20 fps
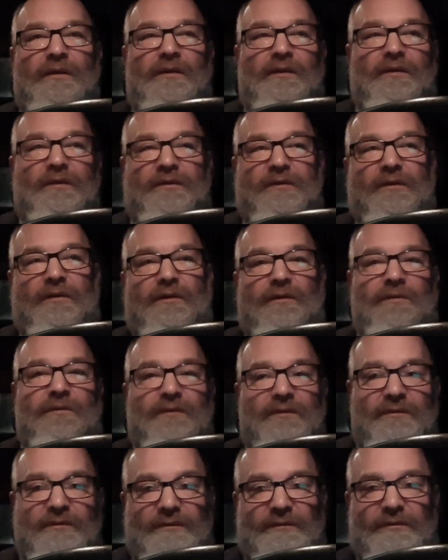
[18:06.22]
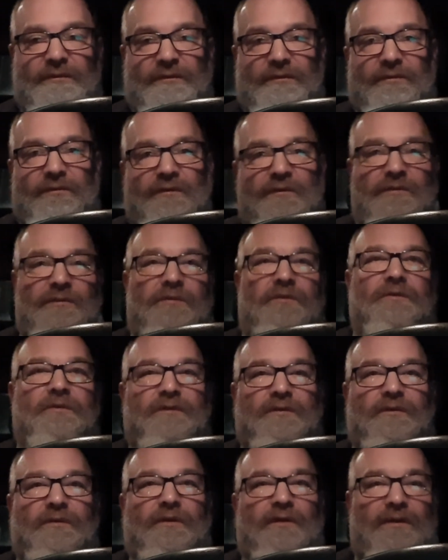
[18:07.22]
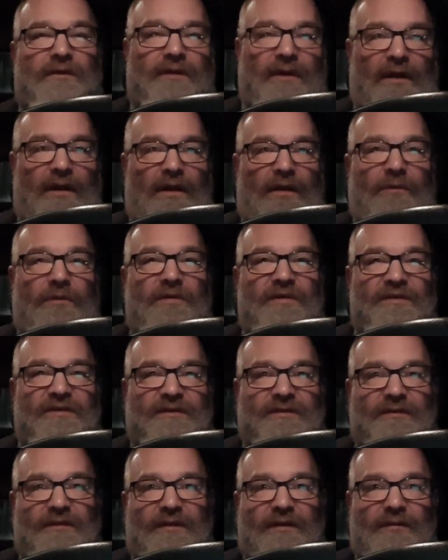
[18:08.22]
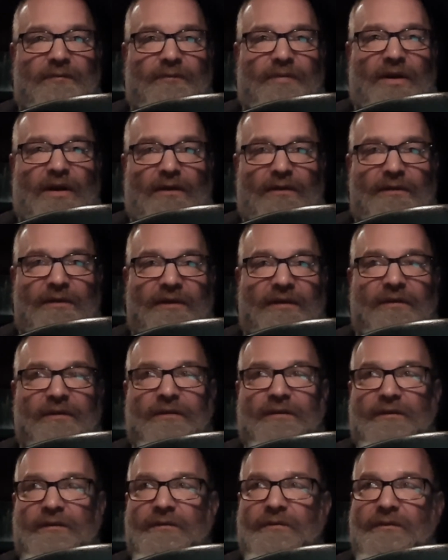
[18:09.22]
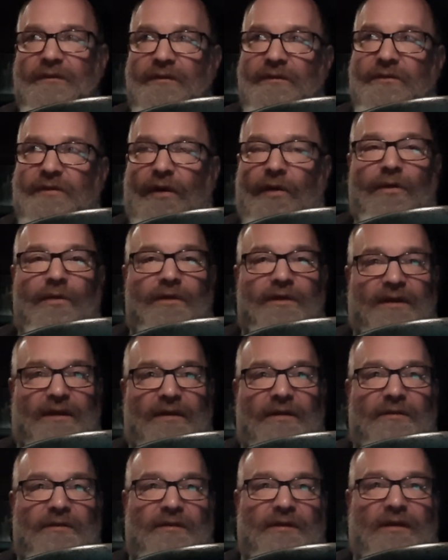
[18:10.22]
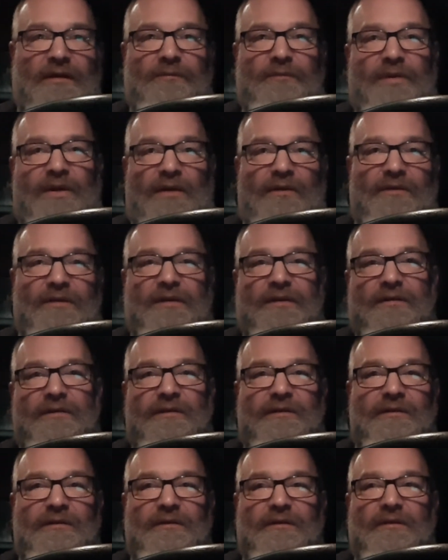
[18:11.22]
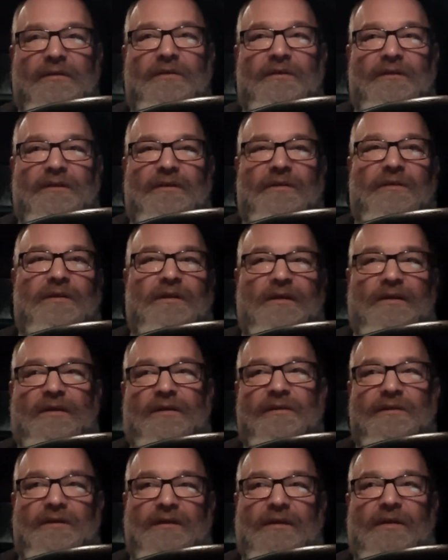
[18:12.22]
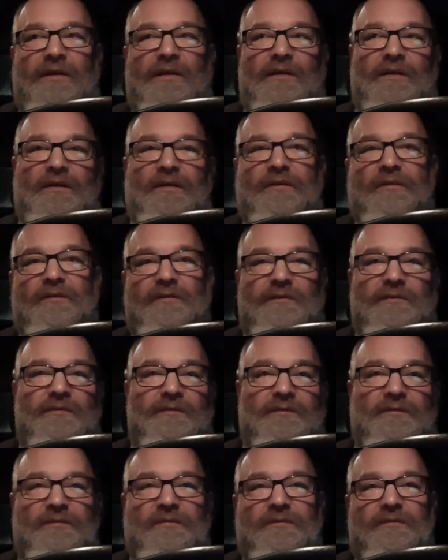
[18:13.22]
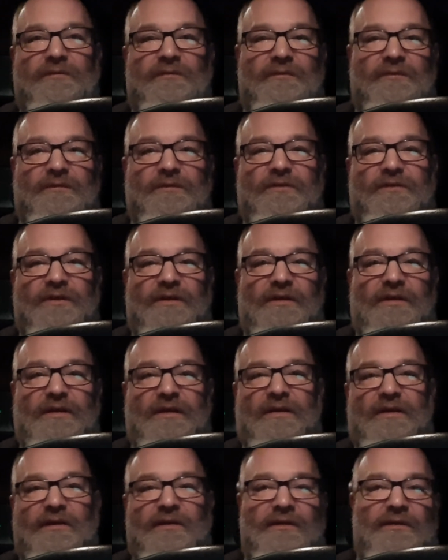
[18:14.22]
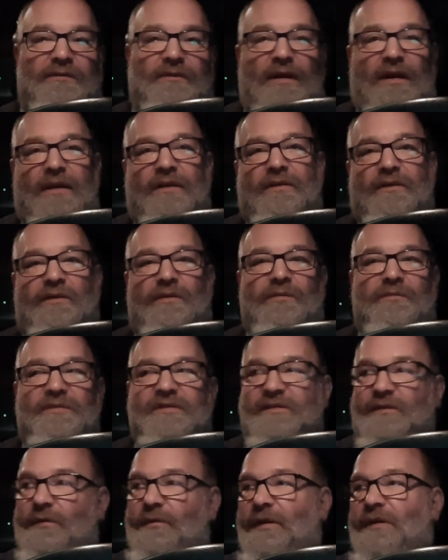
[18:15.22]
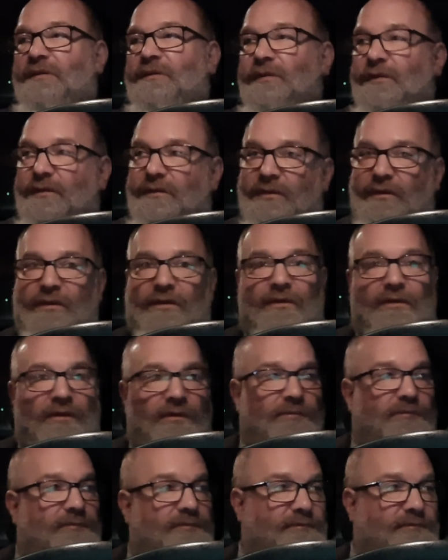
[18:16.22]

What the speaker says: so her car was towed and impounded, and she needed a ride home, so I took her home.